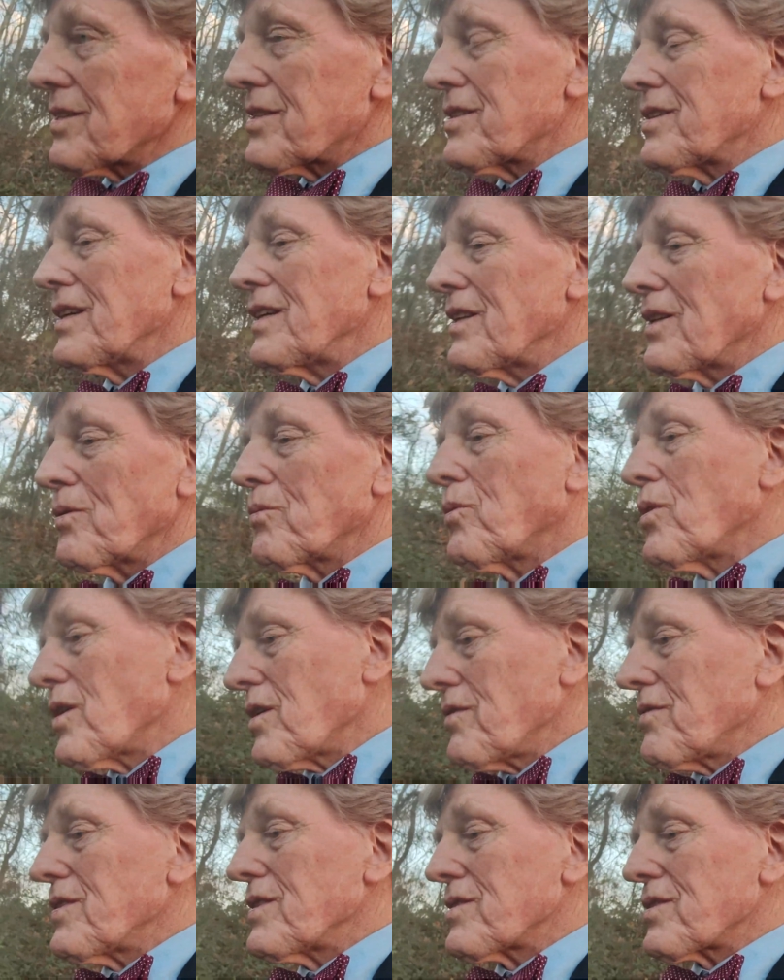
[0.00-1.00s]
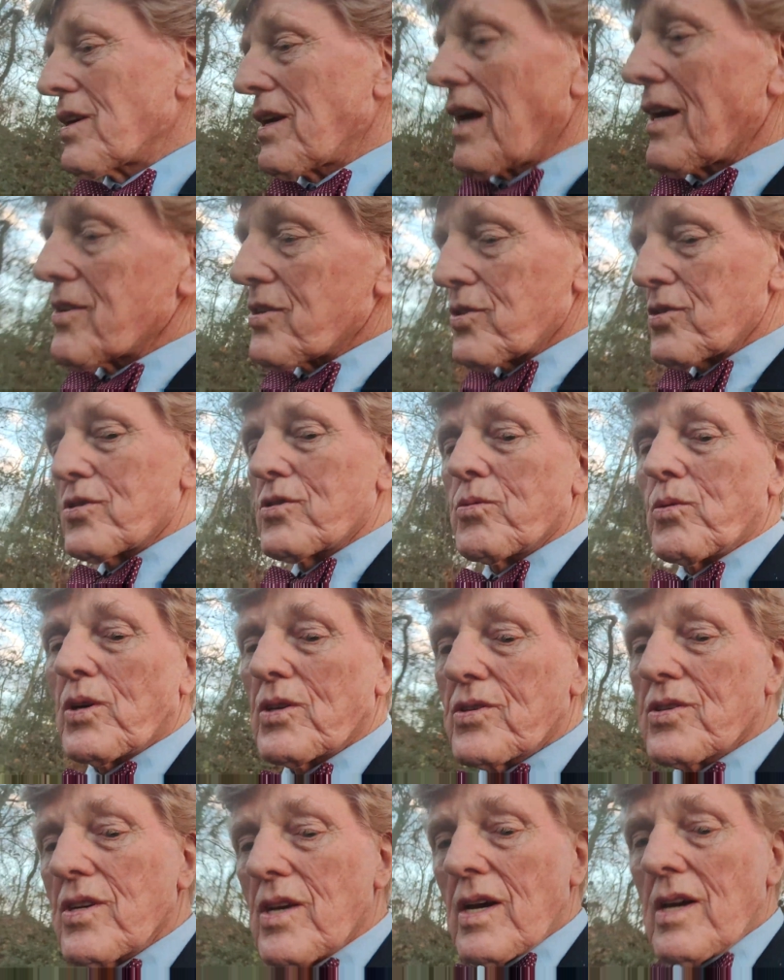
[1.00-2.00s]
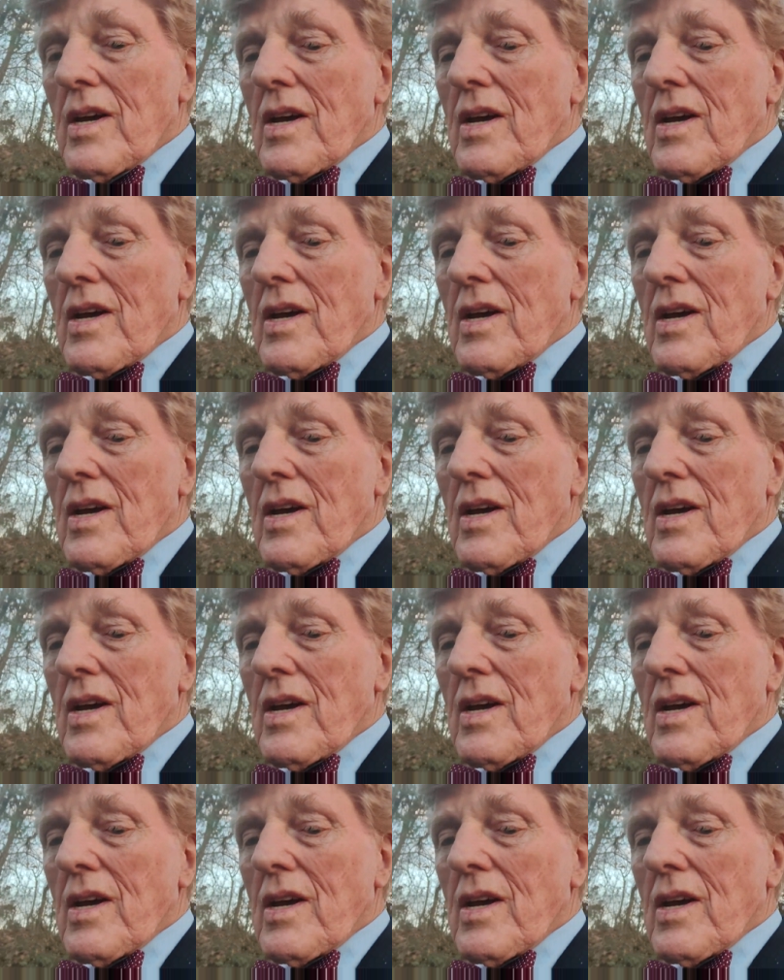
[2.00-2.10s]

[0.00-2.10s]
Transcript: to see that one of his guests was